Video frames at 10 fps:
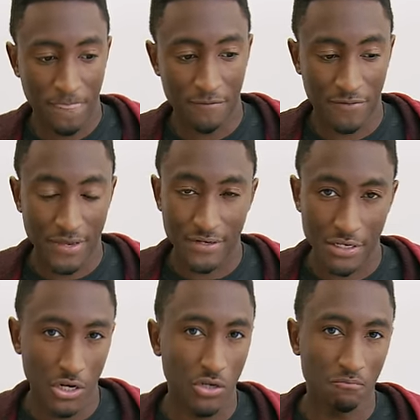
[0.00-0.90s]
if they
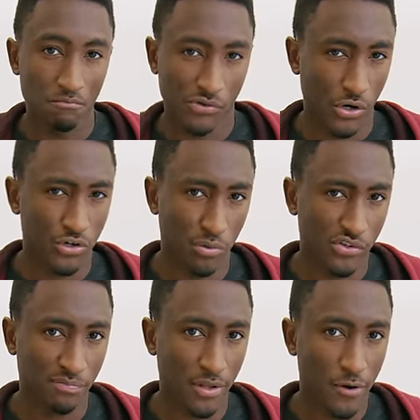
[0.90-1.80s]
didn't start to
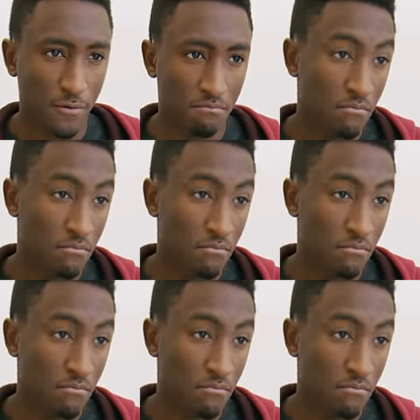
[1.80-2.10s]
explode,